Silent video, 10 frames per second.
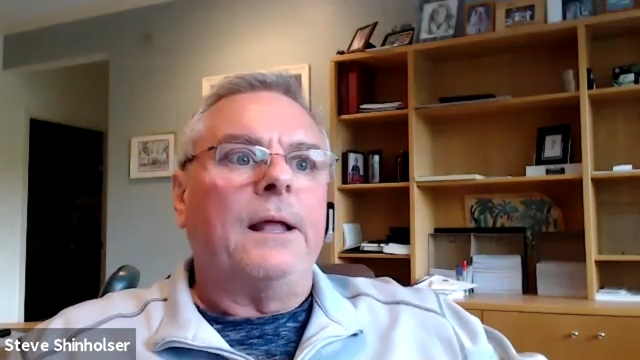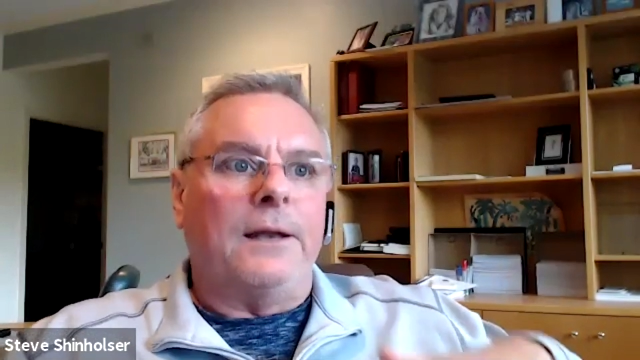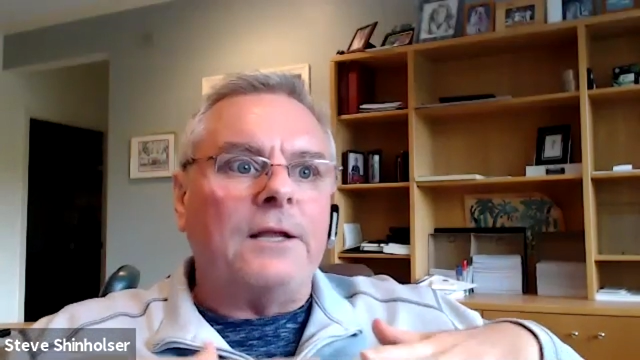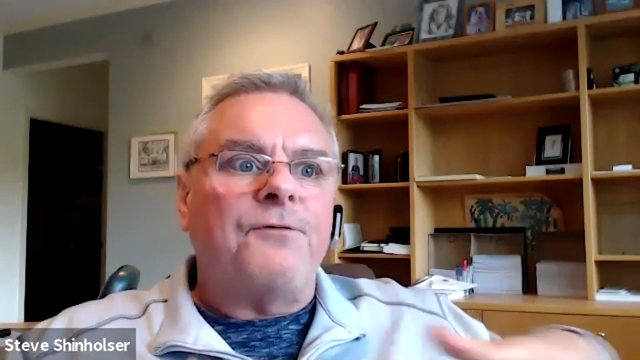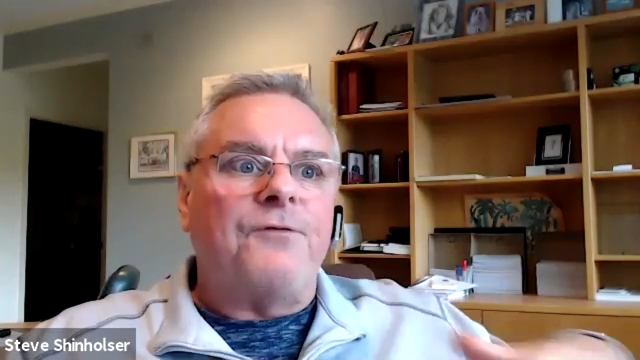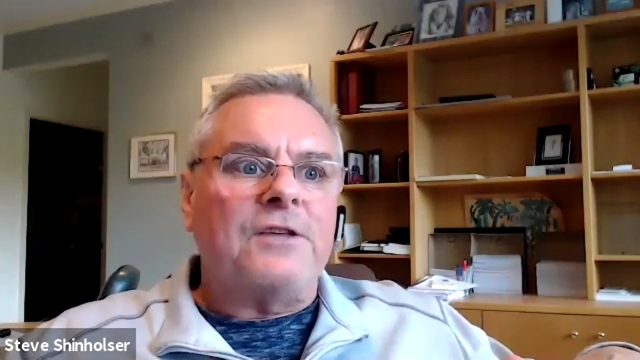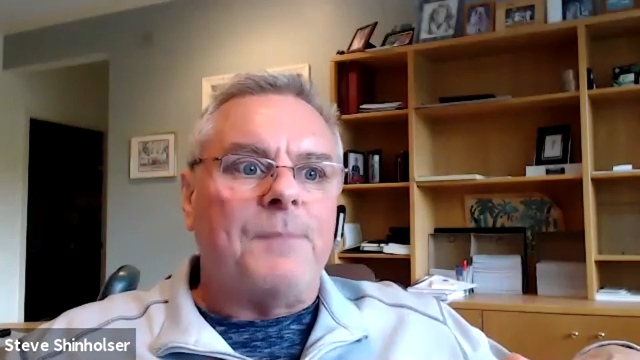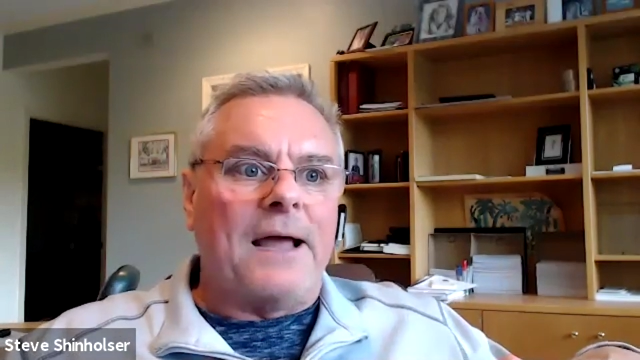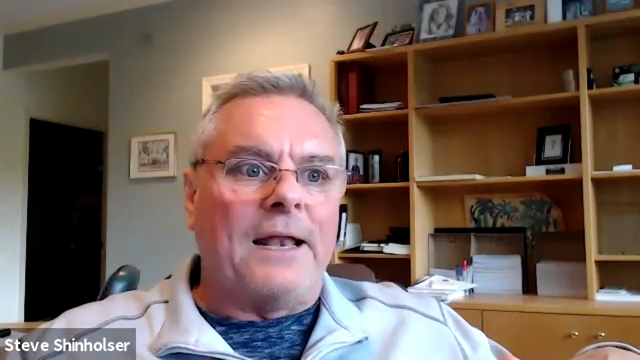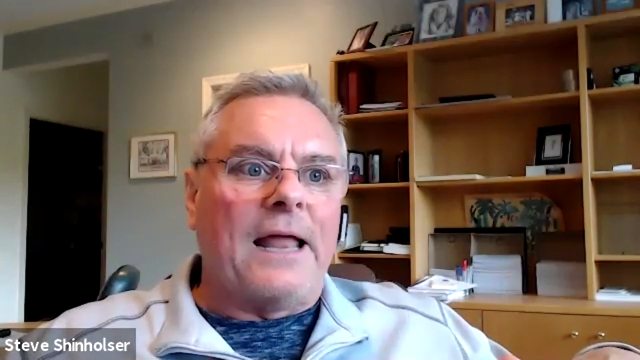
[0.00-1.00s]
let's fix
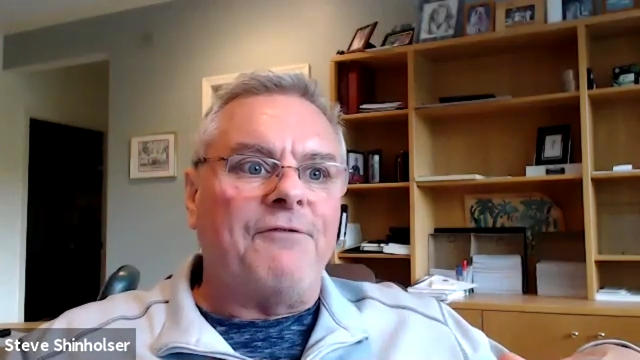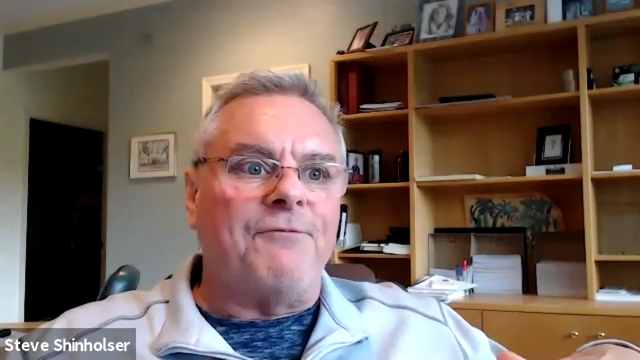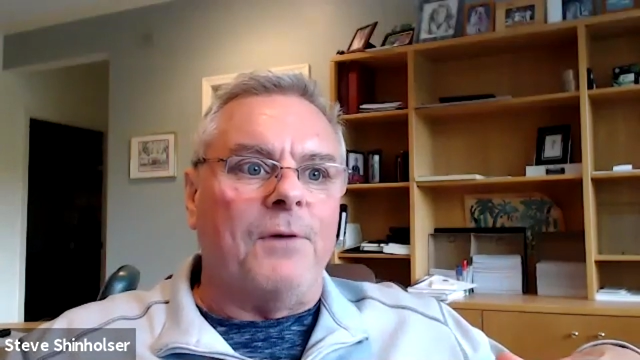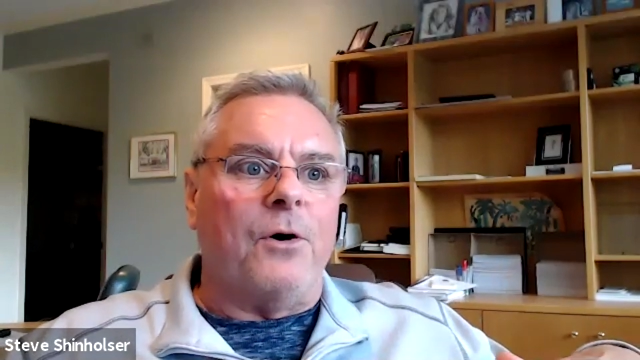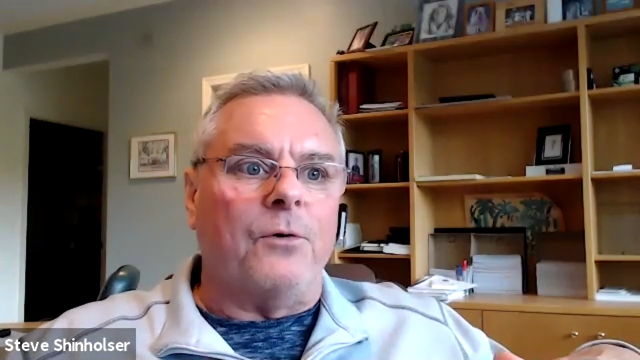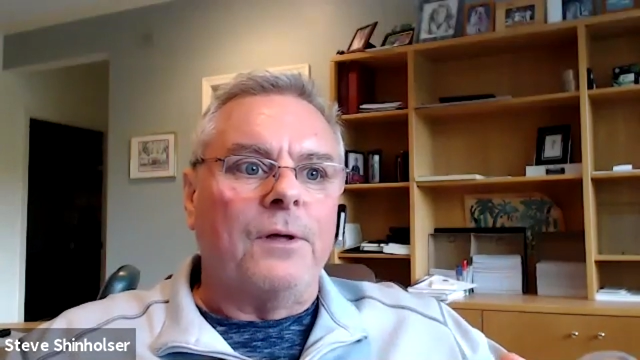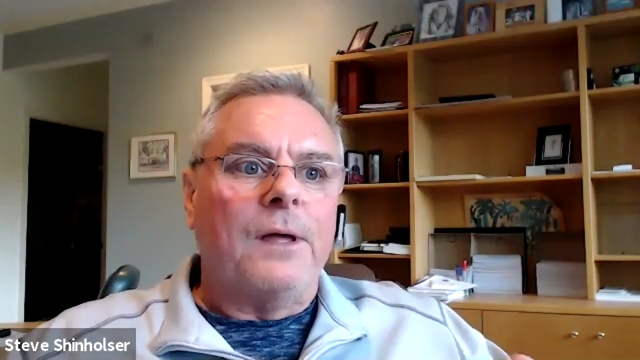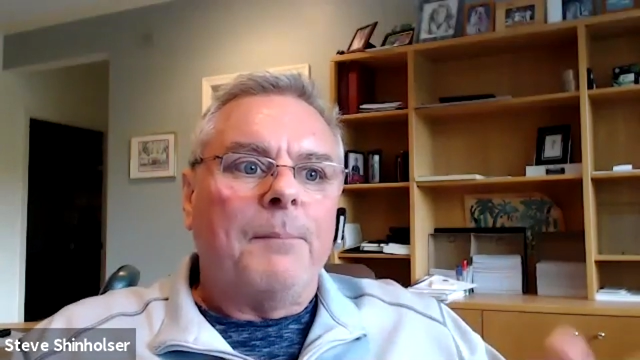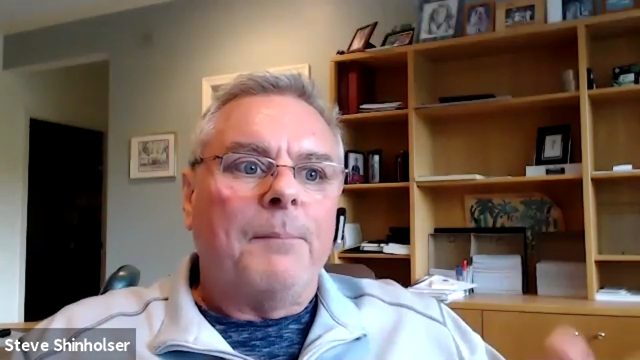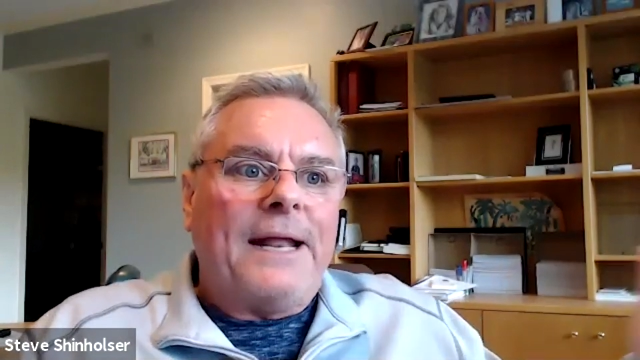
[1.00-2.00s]
my life mode.
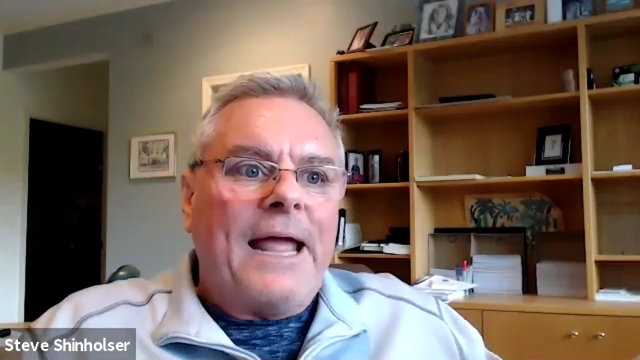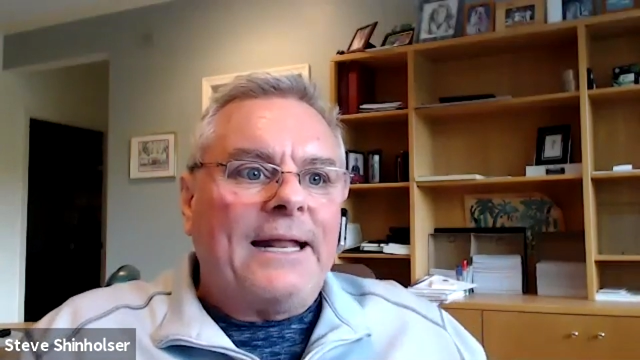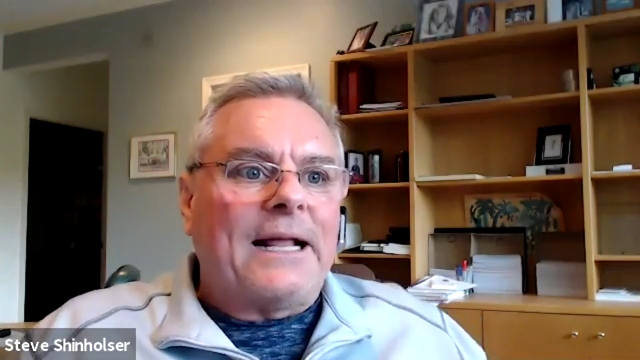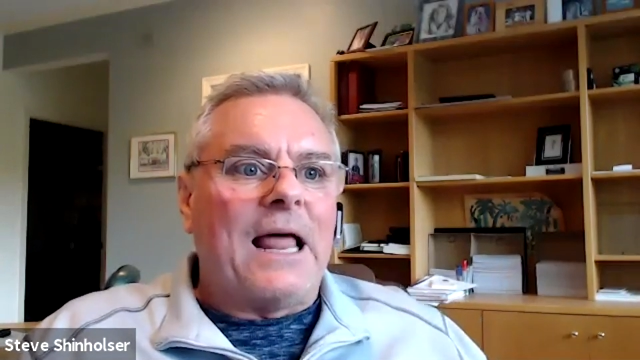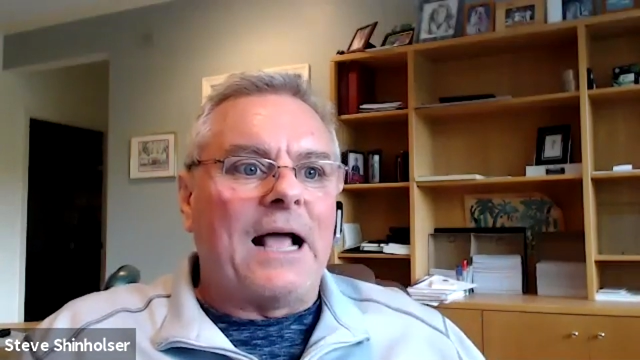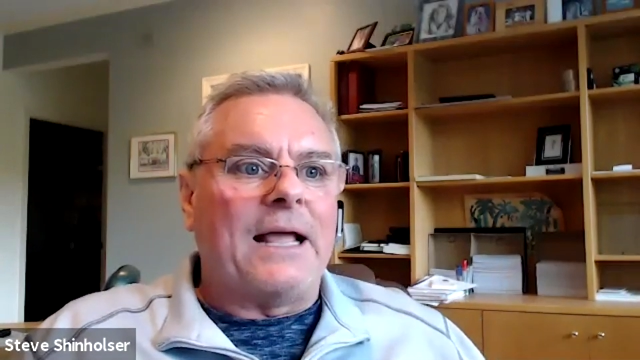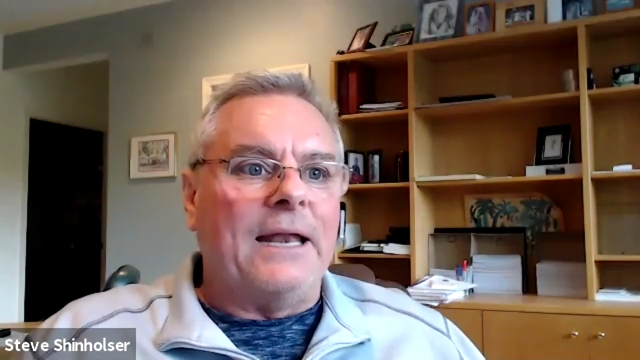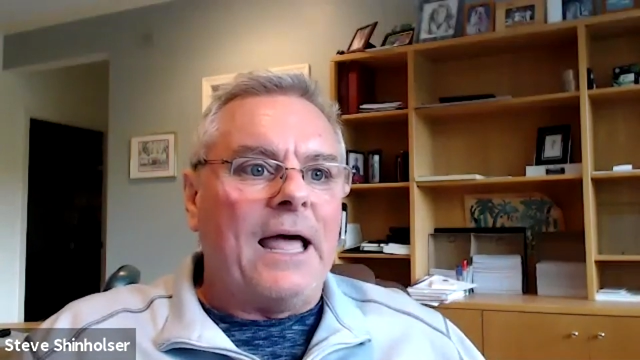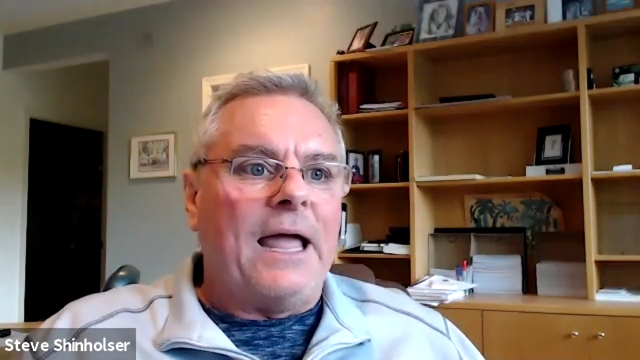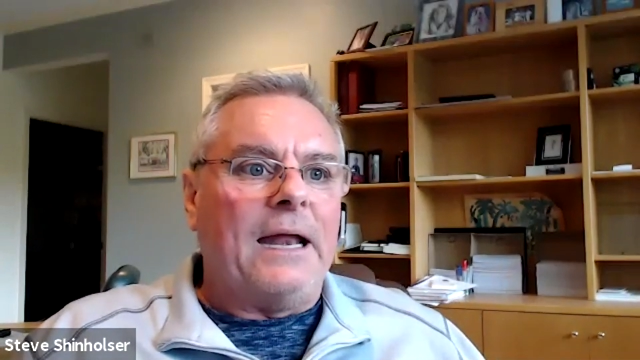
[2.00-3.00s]
But at 8 o'clock at
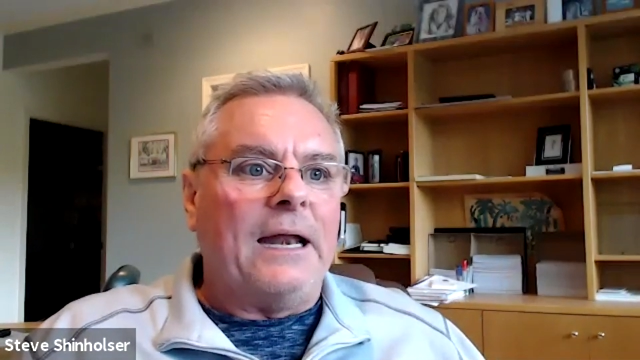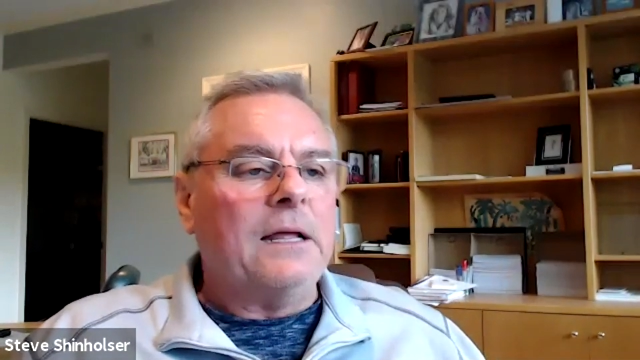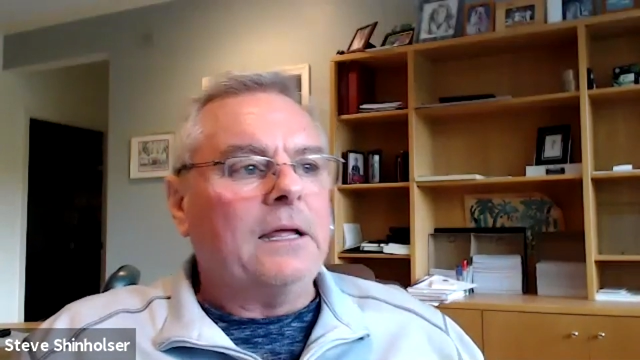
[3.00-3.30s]
night,